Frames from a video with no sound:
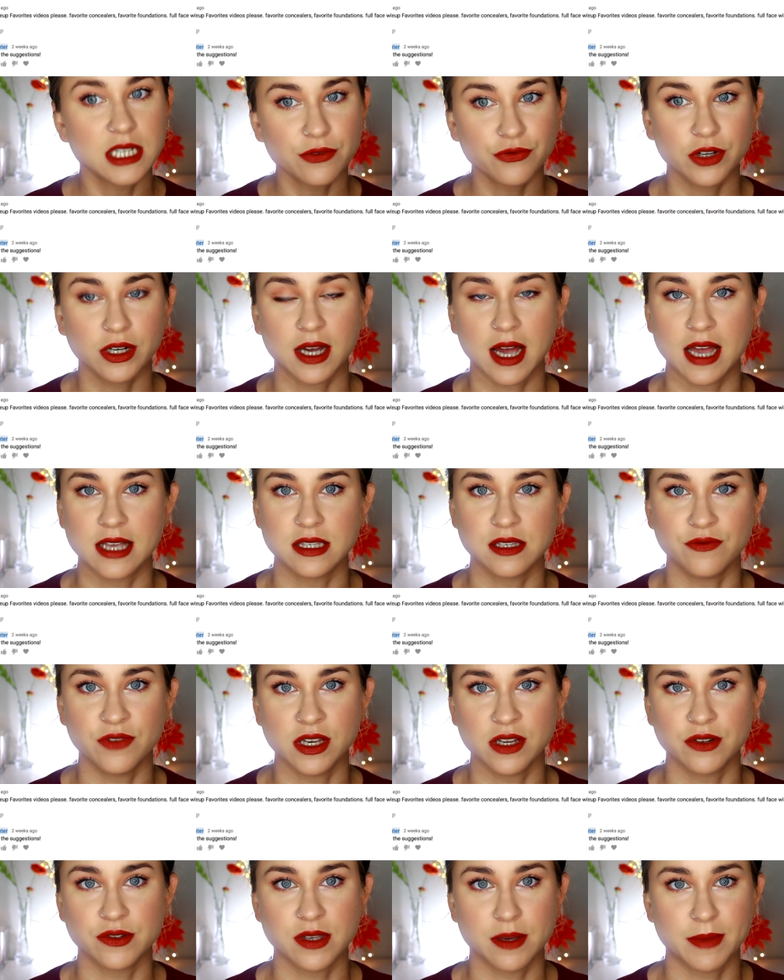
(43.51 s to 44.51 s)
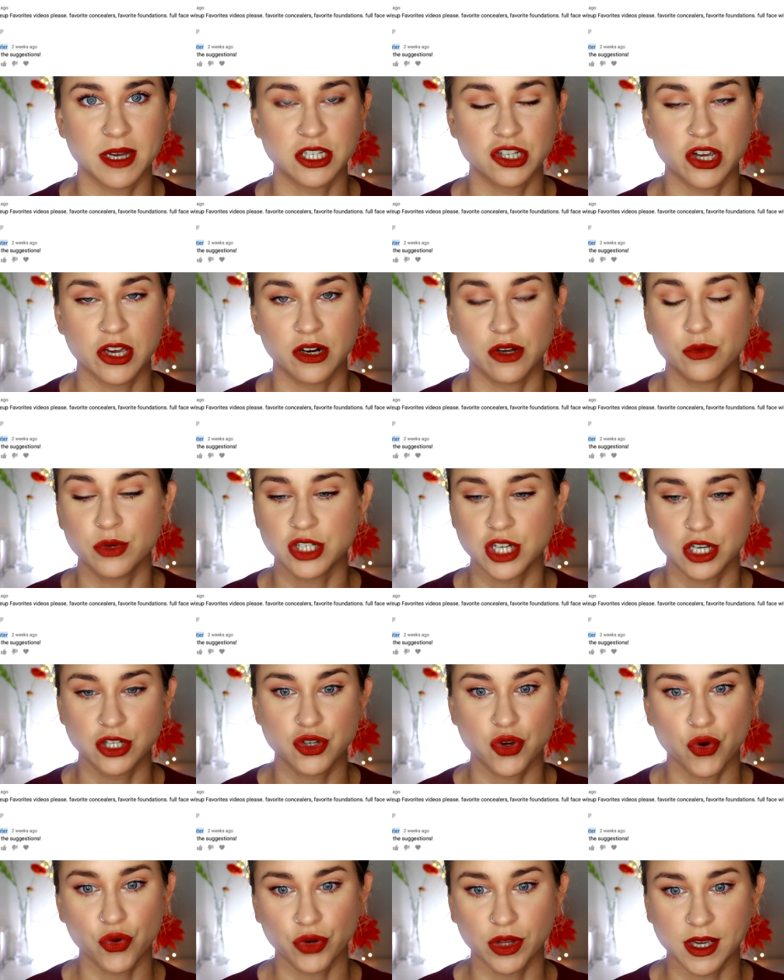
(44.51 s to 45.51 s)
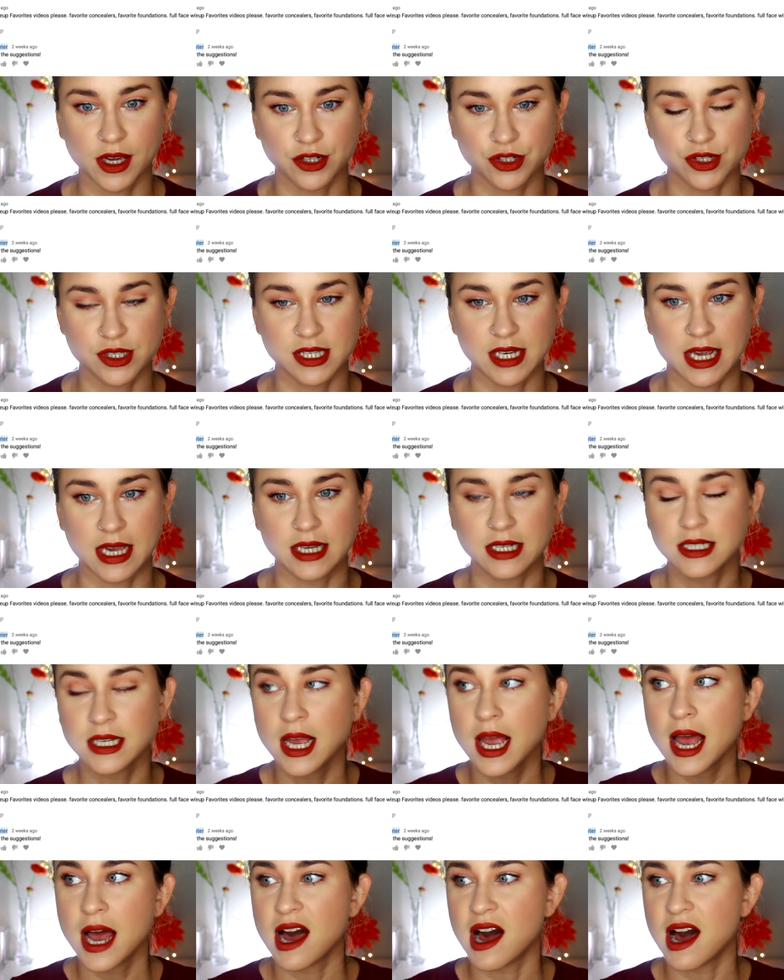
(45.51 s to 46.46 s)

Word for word: different kinds of videos on my channel, which I totally understand.